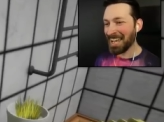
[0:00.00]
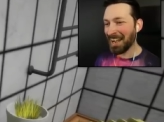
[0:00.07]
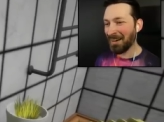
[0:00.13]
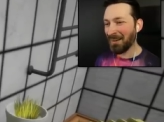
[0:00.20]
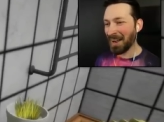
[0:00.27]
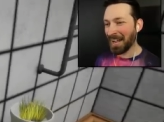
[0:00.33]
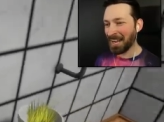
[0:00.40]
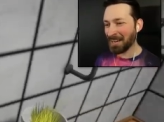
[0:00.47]

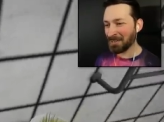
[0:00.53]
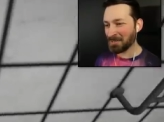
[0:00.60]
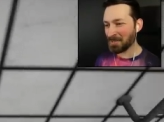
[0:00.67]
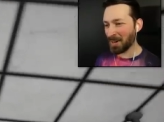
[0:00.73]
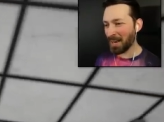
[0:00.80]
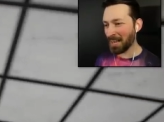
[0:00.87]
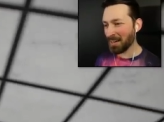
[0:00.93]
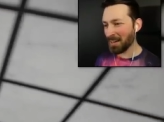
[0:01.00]
now, hair
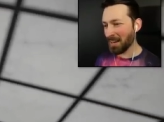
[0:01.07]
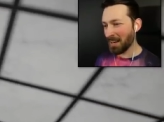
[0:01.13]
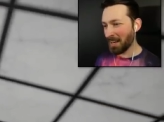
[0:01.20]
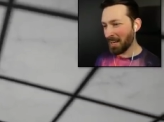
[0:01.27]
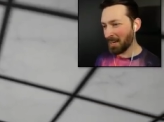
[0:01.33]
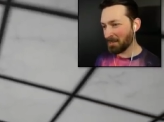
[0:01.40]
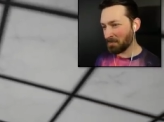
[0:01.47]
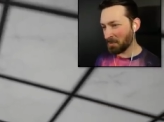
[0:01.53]
dryer.
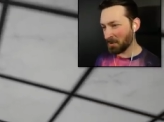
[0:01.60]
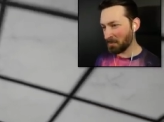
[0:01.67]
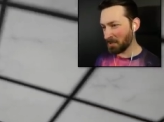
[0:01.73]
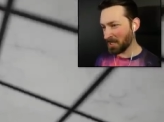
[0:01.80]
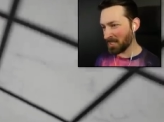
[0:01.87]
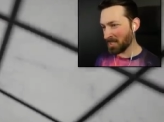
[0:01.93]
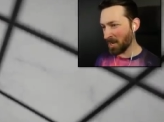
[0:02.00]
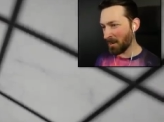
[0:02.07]

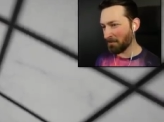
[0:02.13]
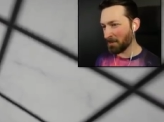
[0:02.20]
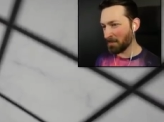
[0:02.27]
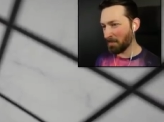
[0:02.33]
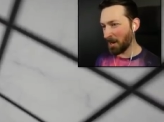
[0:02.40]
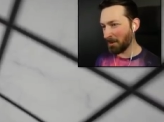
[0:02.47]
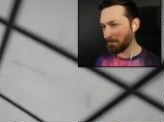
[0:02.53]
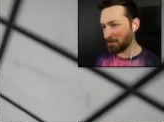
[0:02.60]
Please, Huff and
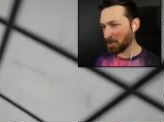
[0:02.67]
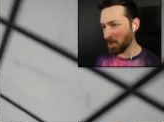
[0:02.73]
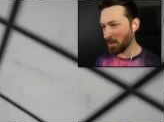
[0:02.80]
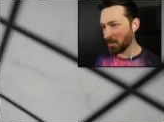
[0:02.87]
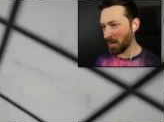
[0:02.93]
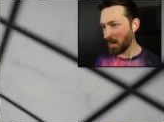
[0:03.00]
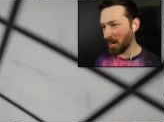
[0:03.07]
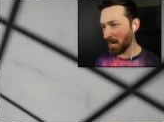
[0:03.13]
Puff,
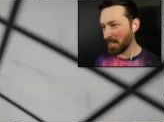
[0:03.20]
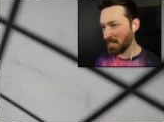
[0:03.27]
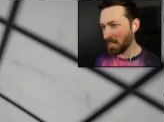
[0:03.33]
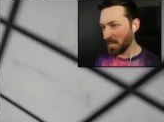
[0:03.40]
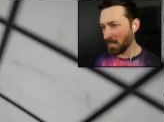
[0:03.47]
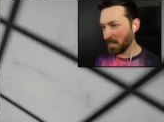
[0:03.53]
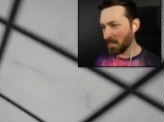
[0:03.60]
turn on!